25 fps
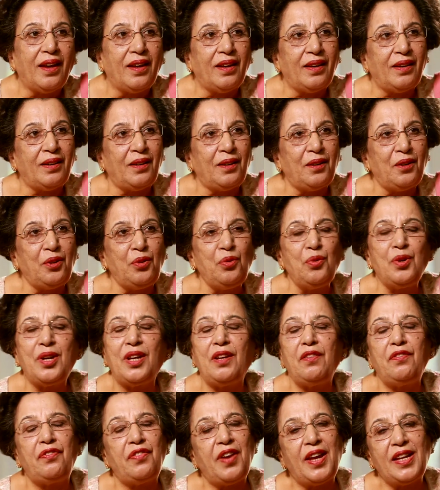To
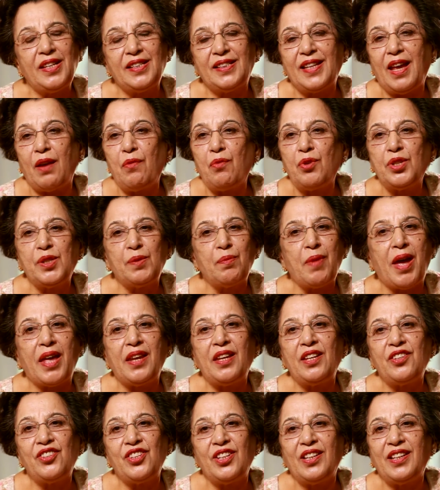confess, I was
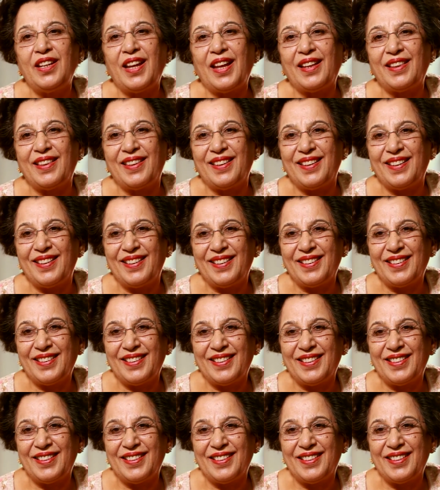managing nothing.
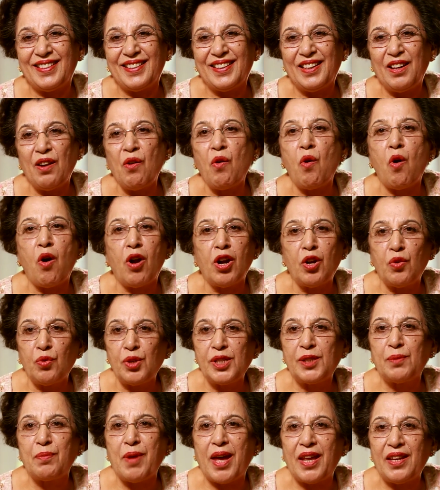God
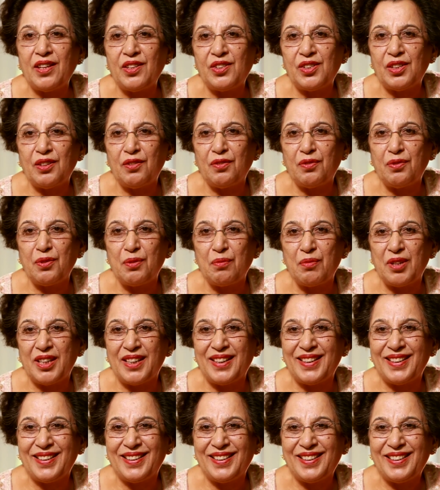was managing for me.
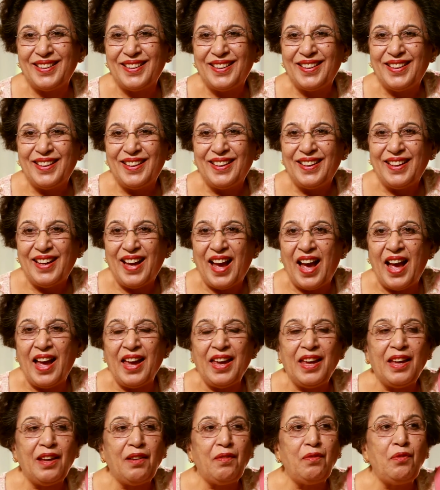I
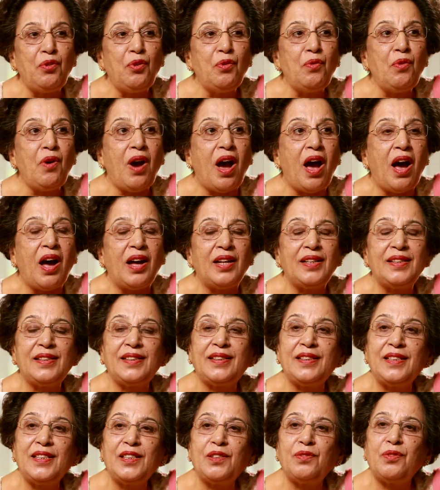have no
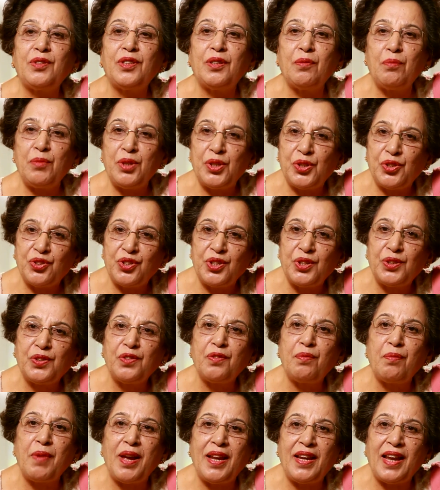answers for the mysteries
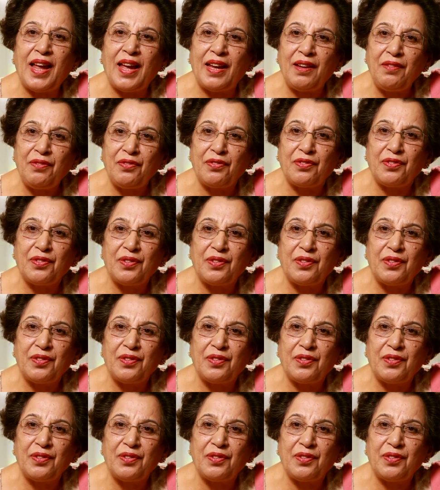of my life,